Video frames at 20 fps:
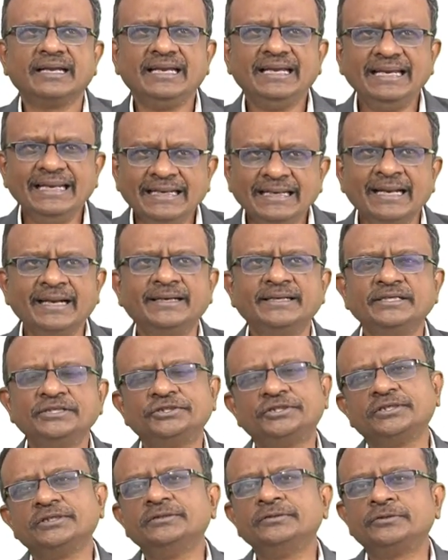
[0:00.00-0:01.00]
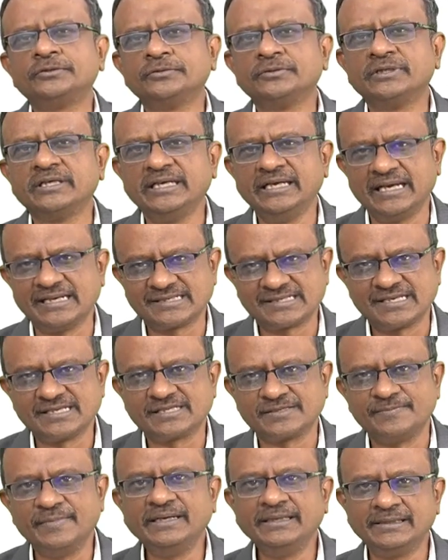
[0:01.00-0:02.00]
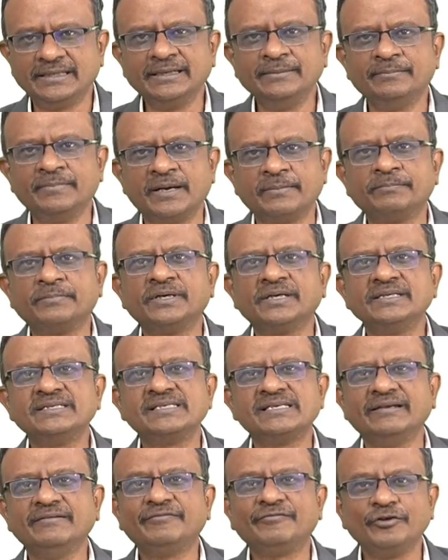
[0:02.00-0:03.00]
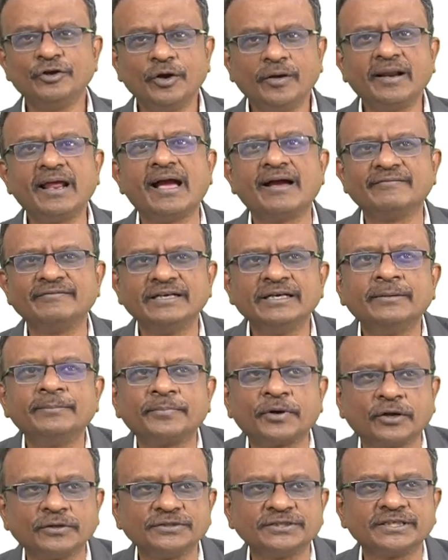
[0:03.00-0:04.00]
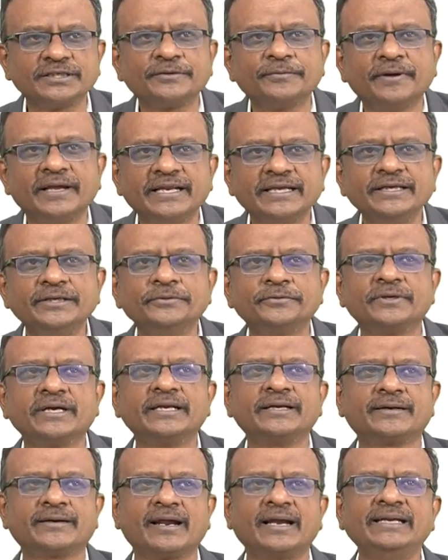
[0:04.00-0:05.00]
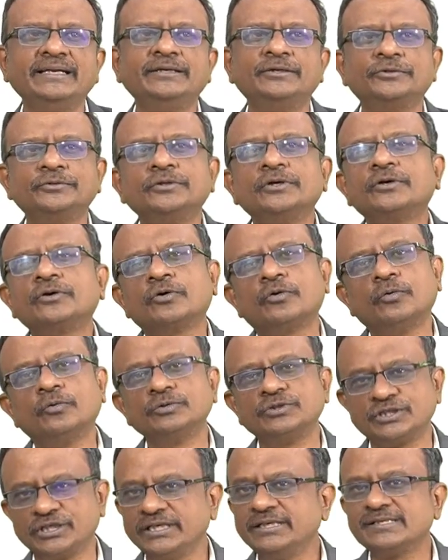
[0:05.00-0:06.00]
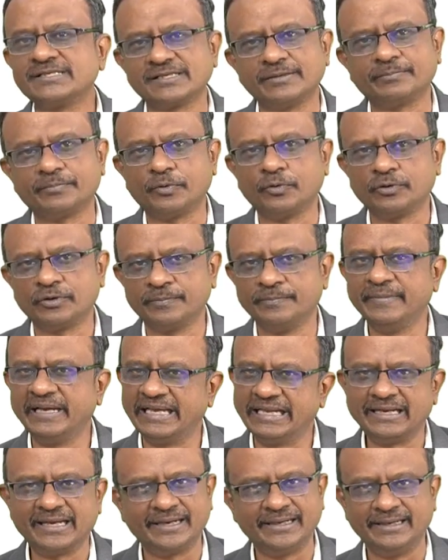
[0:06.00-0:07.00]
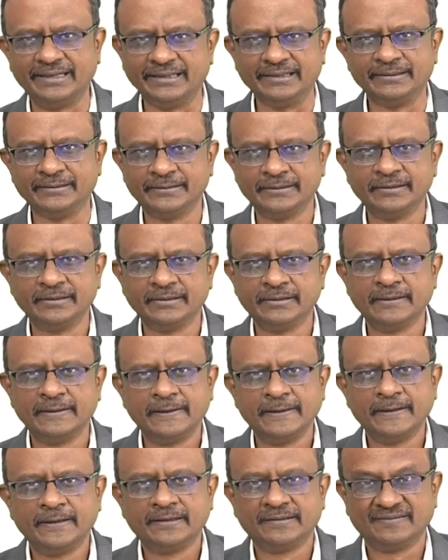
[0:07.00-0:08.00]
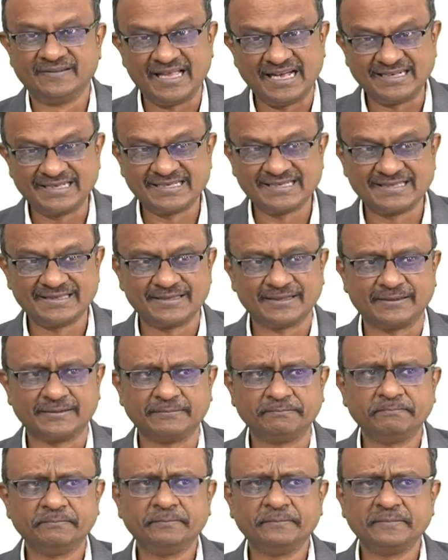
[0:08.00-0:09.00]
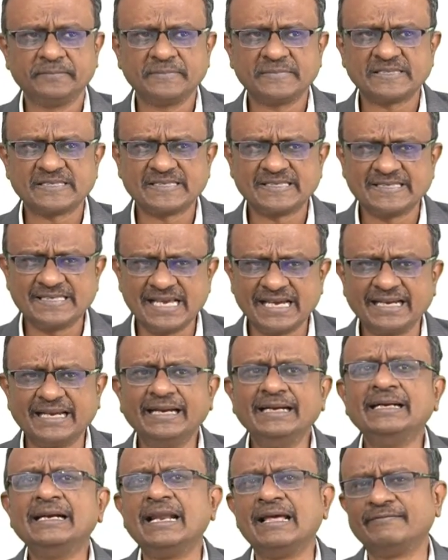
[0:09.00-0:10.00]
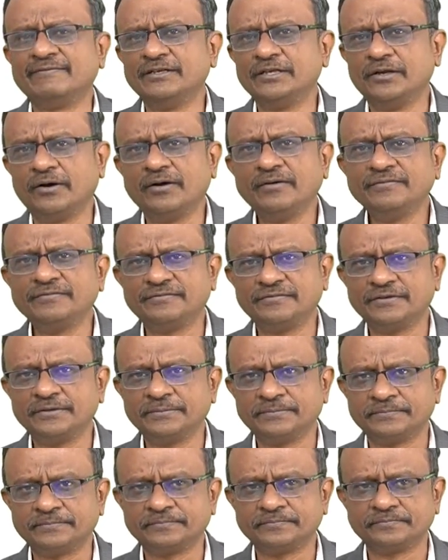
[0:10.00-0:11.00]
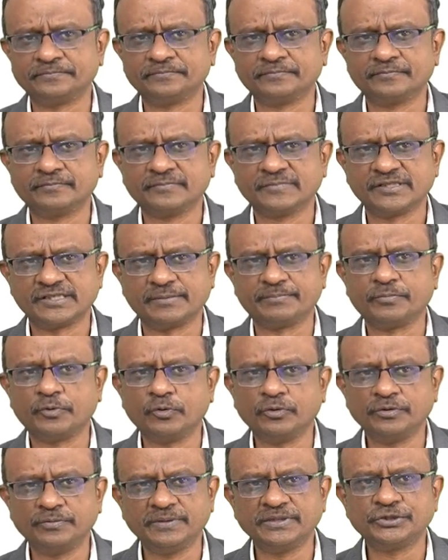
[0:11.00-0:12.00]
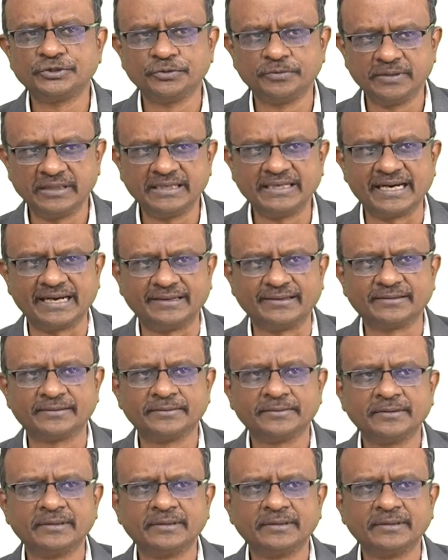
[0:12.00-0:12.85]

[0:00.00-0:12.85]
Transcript: In addition to the assessment team members, if you are having a project query, you can write to the coaching support mail ID. That's second level of support which you will get.